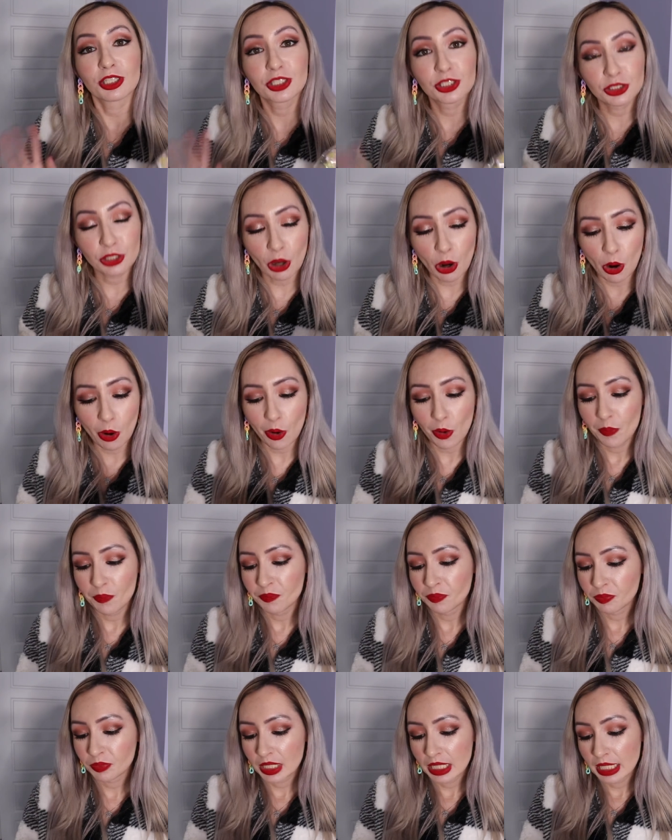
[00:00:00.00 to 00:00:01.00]
So
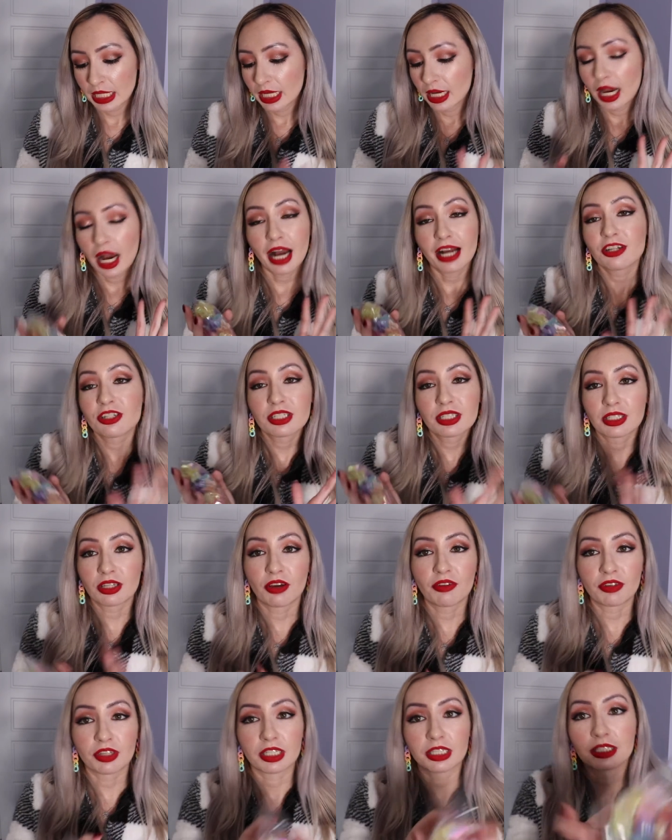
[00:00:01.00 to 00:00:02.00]
I just
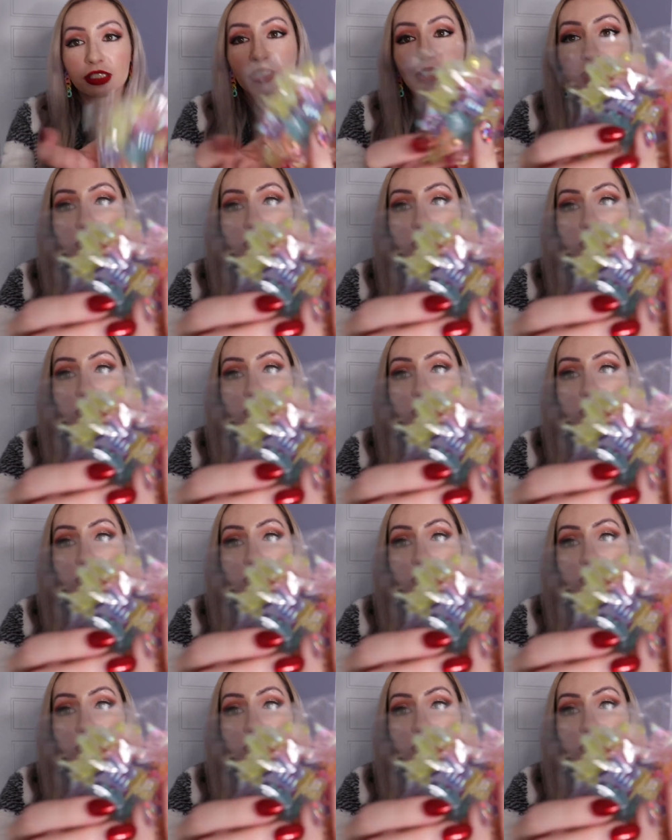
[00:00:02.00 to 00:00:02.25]
love these